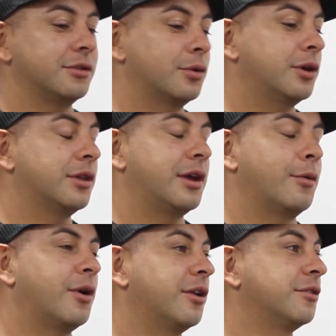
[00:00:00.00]
the way that I
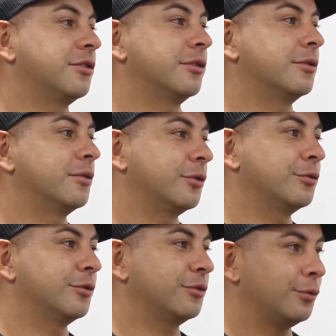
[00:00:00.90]
wanted to,
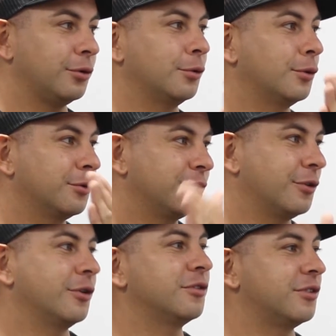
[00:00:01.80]
which was rear wheel
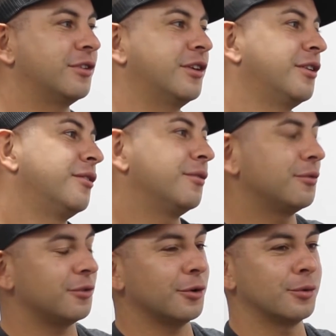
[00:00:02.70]
first and then
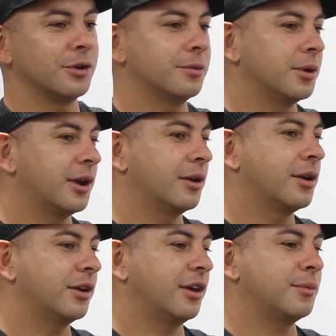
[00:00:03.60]
front wheel, but I
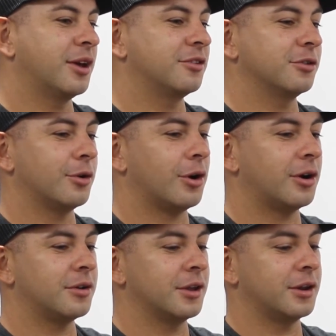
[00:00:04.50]
came down so
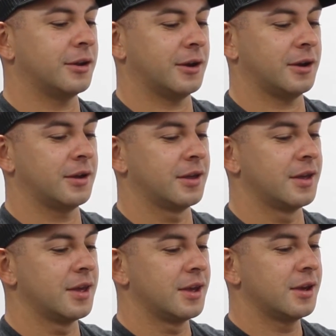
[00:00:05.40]
hard that
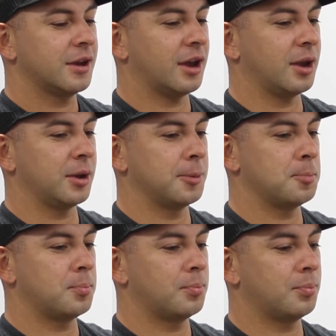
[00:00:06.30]
I
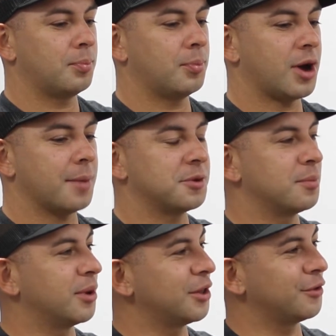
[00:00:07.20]
popped
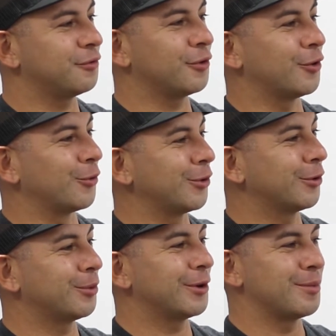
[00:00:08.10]
and bent the front
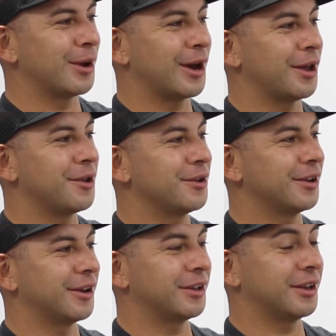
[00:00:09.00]
wheel pretty bad,
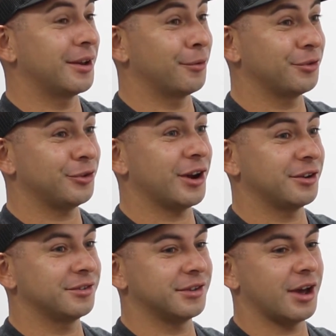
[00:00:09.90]
and then I was trying
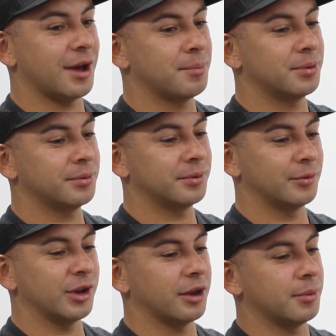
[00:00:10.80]
to stop.
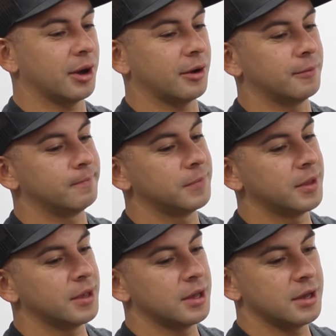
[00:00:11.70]
We had about
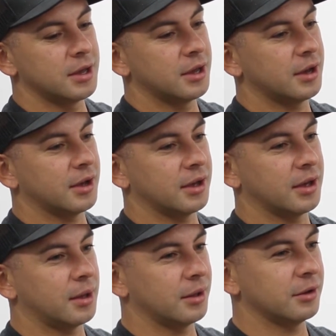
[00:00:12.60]

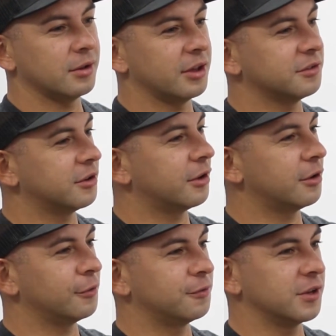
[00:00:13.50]
a little less than
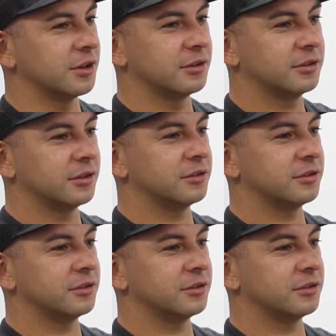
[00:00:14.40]
100 feet to